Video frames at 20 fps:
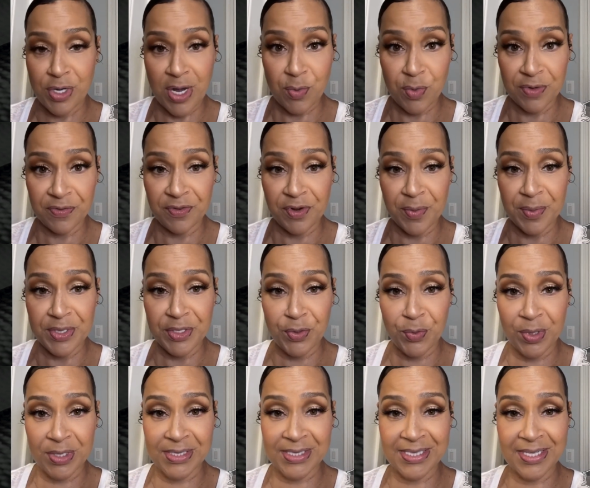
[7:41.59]
You got one for me?
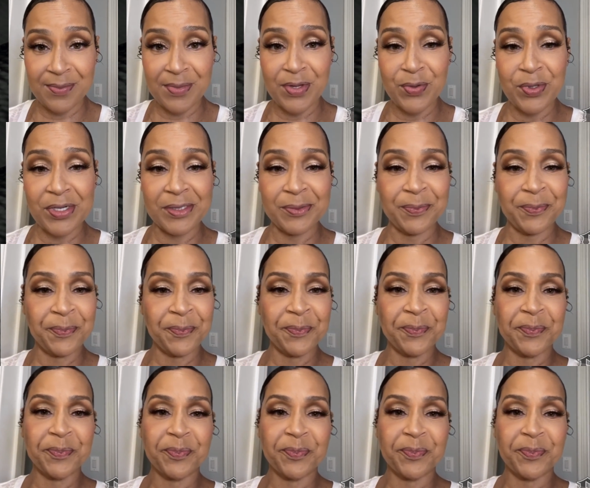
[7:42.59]
You want to send me one?